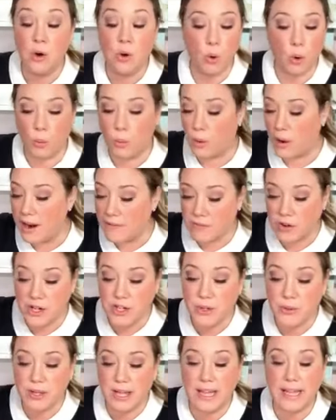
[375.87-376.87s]
or wherever
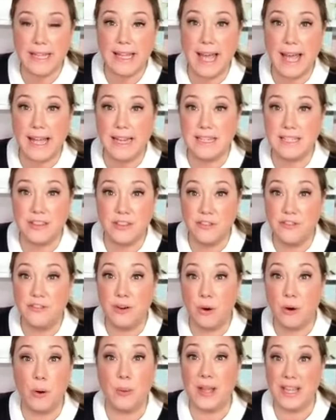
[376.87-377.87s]
you can get the
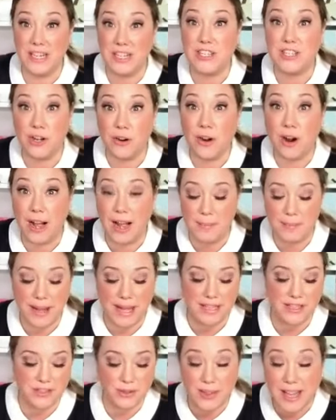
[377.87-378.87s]
photo into your
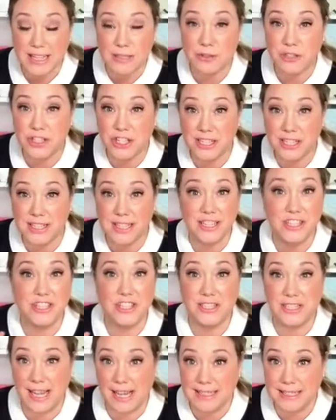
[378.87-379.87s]
iPad. So that's what she did. She
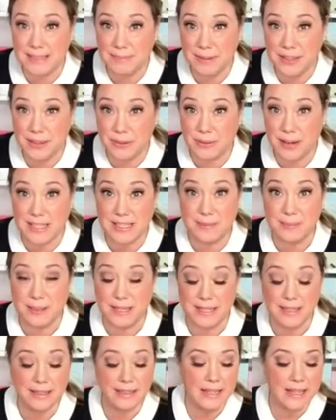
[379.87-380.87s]
texted me the
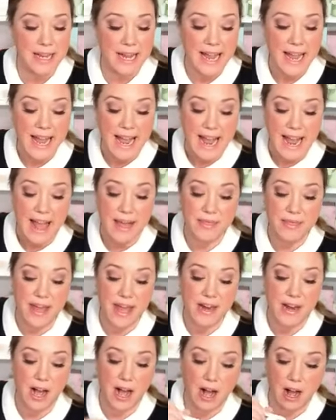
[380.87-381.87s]
recipe. And
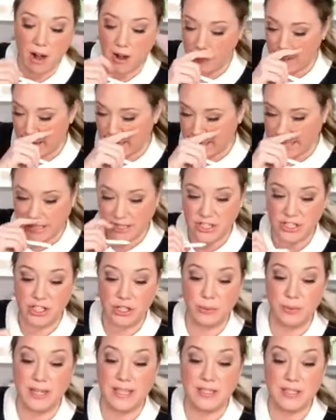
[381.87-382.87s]
then all I need to
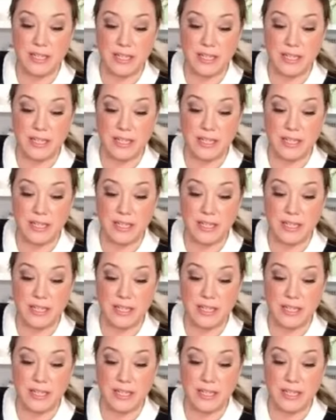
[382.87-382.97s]
do is,